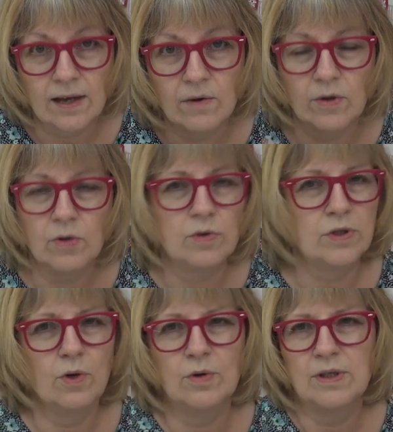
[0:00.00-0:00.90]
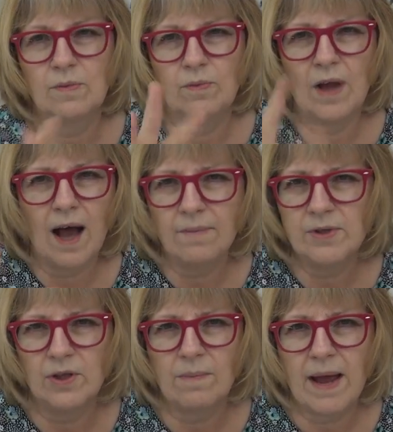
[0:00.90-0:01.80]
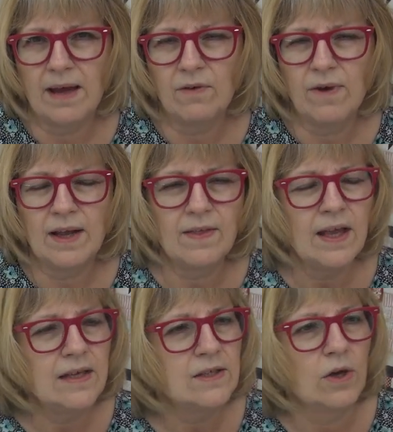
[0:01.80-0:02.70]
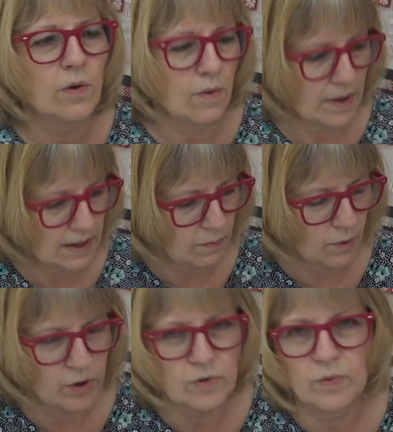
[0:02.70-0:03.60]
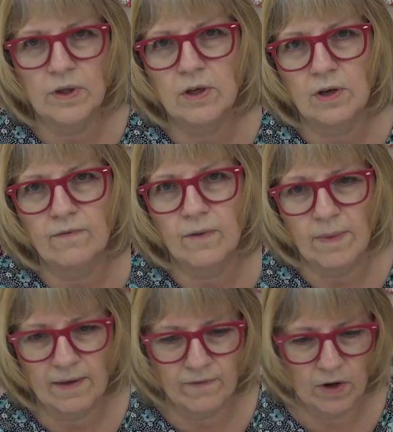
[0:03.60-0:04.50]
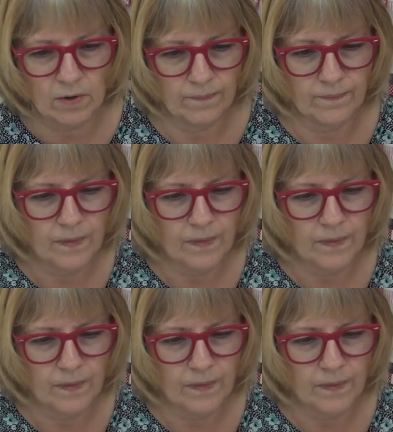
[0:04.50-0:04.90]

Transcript: I don't use those knobs on the back or anything, so it works really good for my phone.